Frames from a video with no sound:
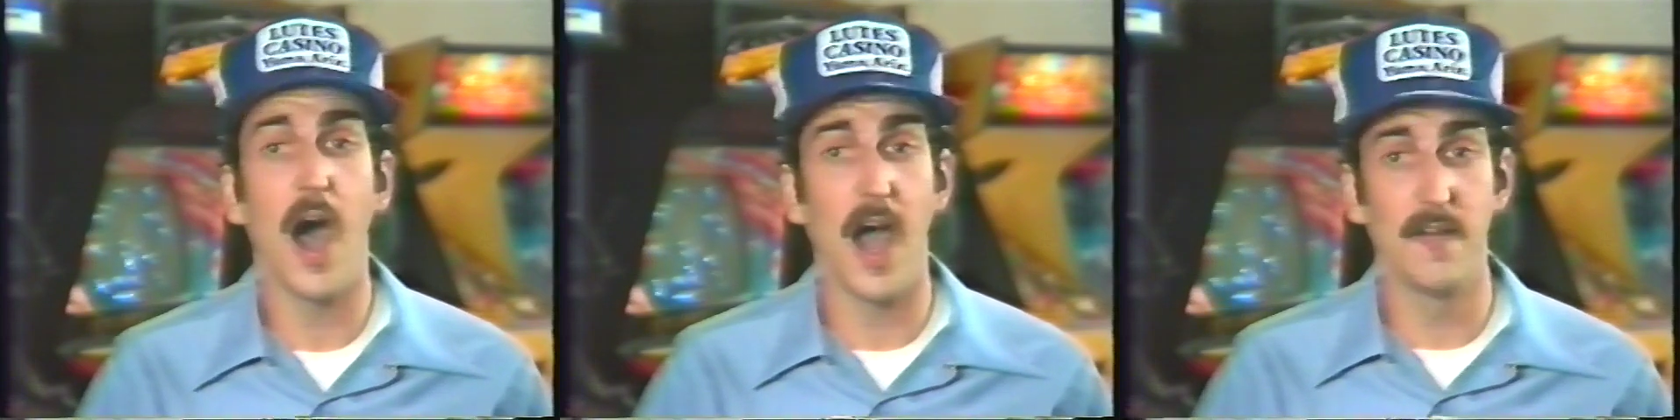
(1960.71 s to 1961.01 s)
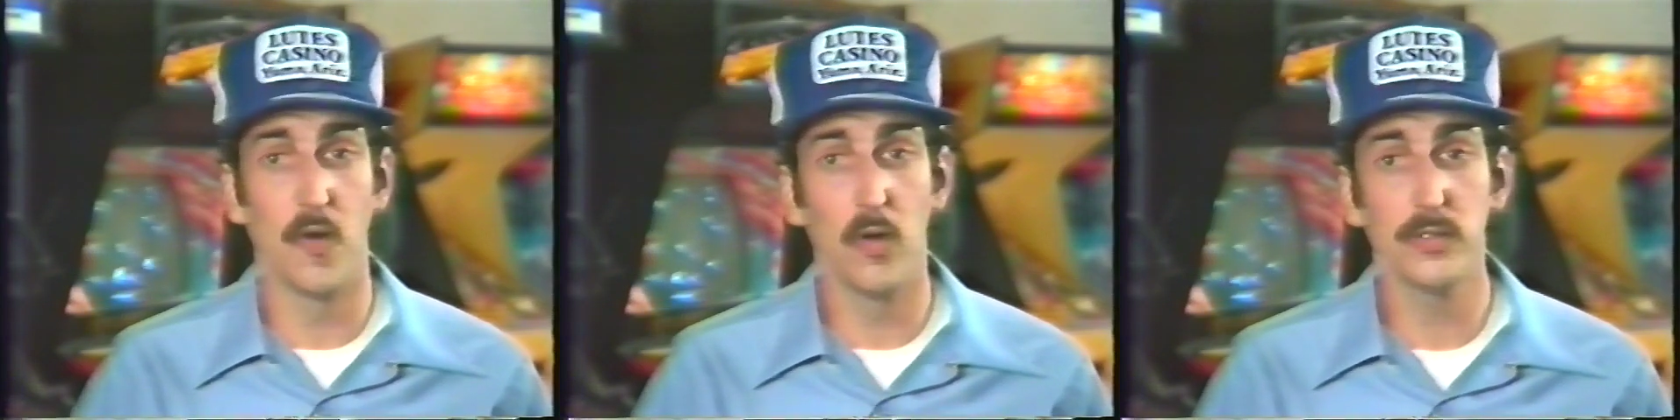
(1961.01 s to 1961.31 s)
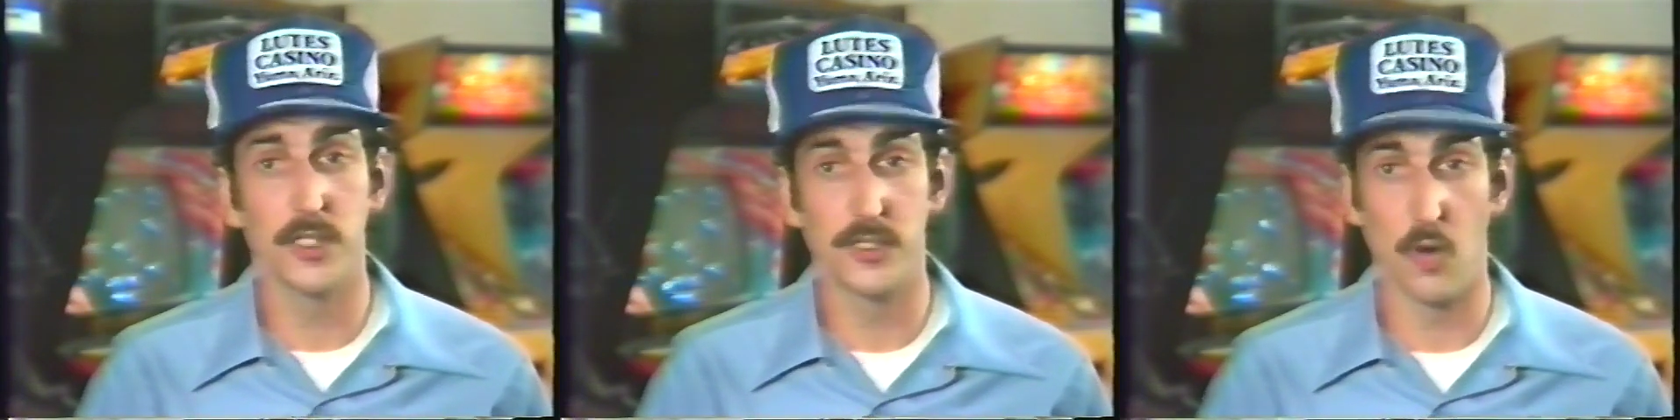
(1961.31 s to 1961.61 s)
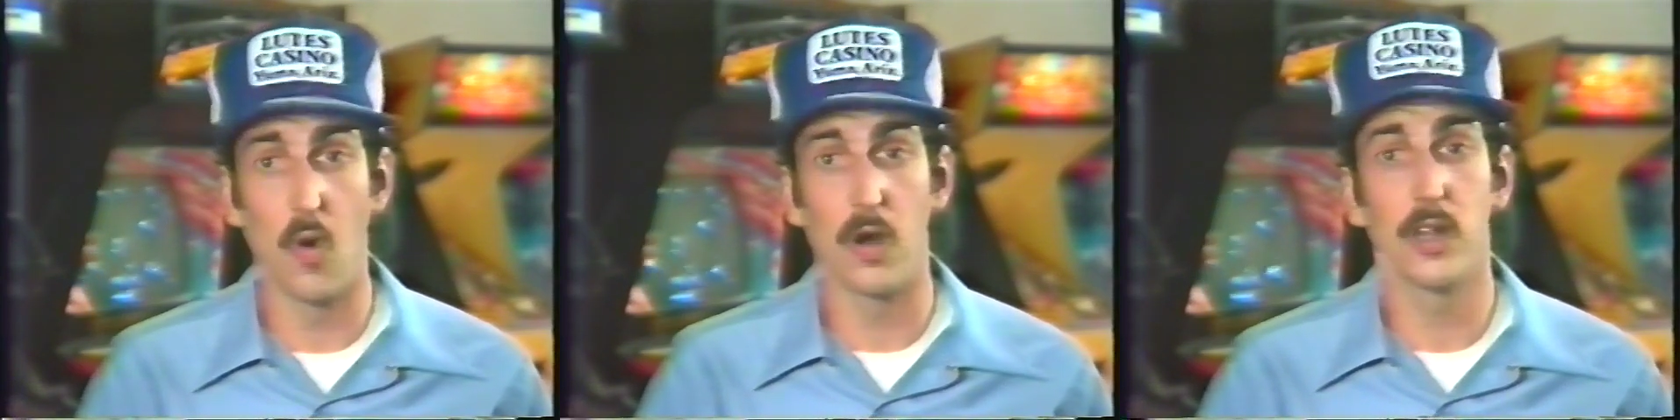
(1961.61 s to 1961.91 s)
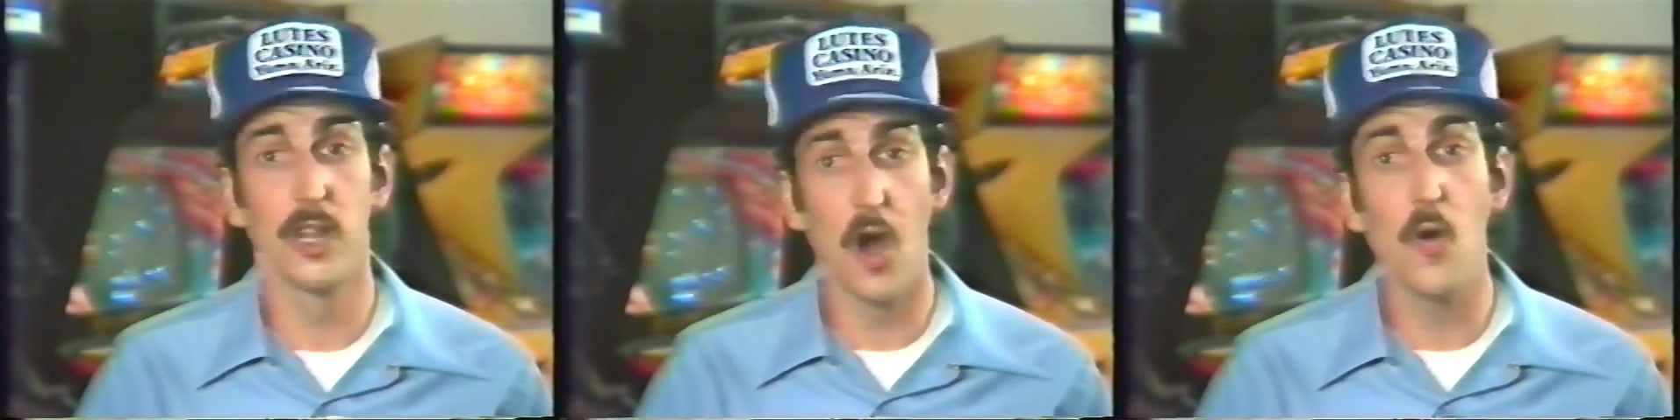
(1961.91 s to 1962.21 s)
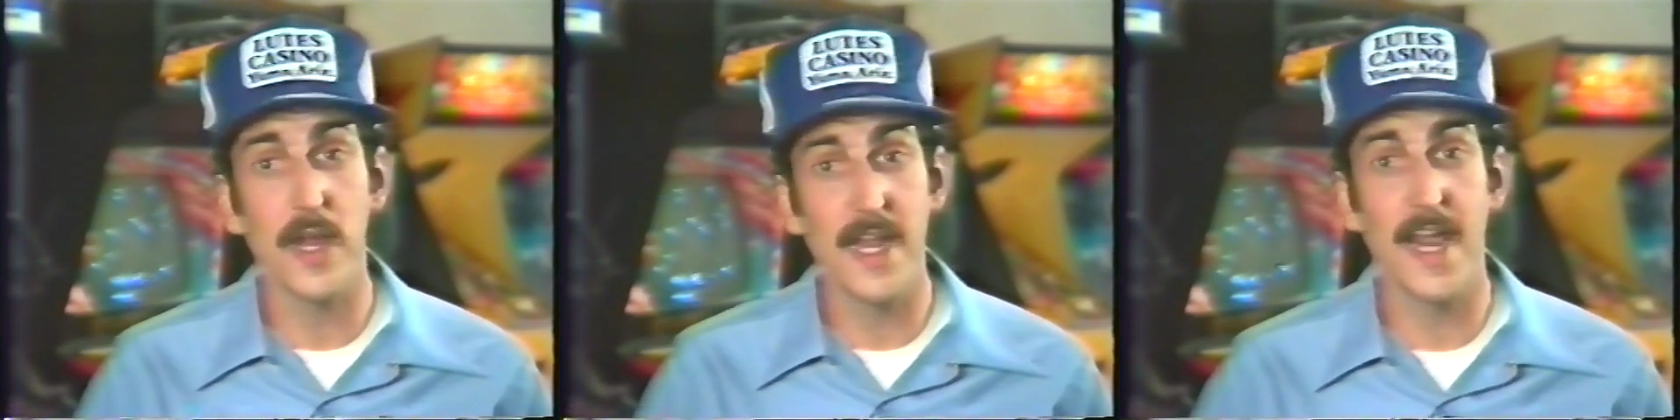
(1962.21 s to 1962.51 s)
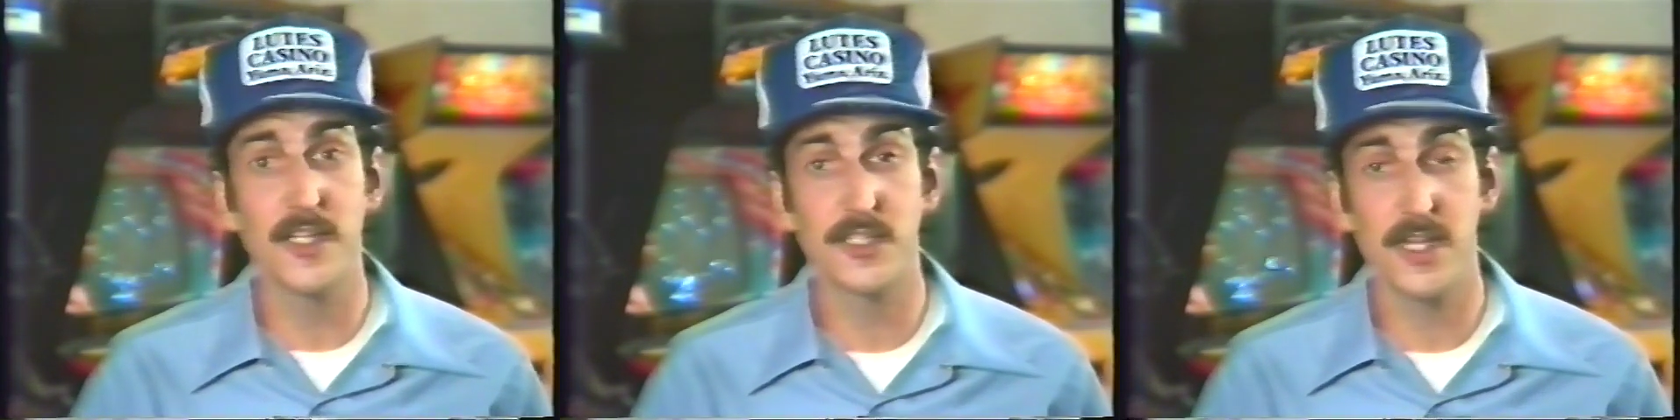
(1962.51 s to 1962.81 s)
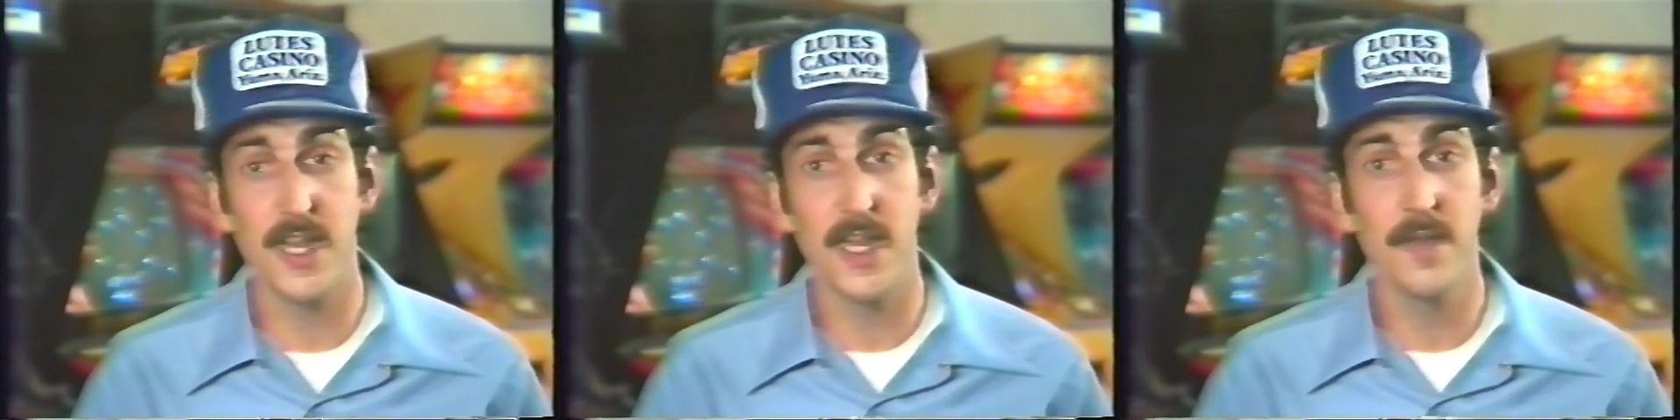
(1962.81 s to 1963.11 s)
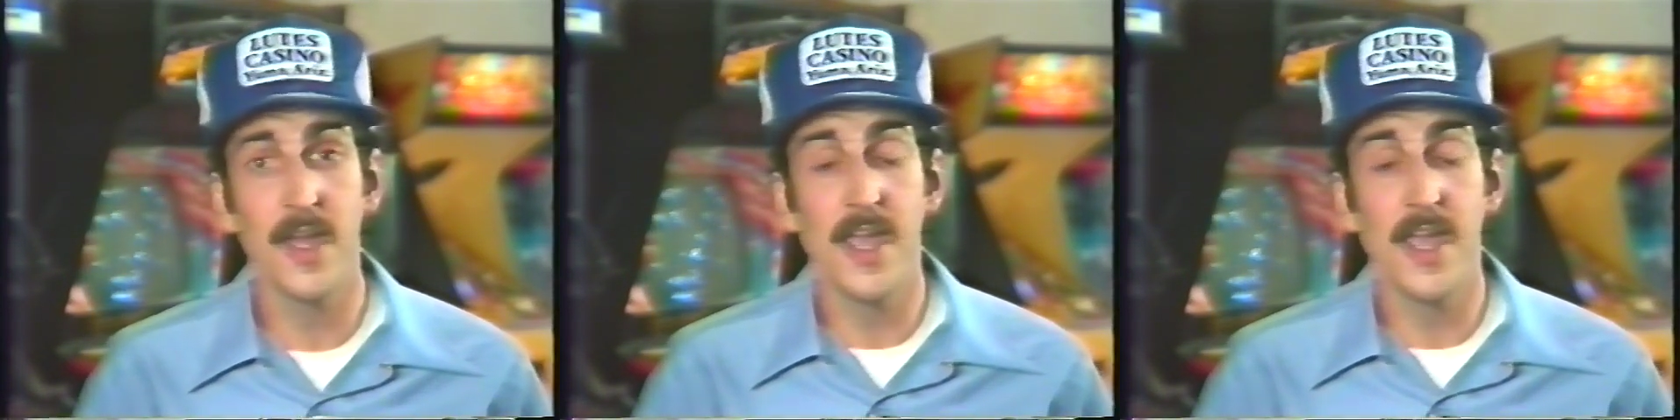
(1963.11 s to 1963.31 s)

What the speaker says: high voltage, or low EHT,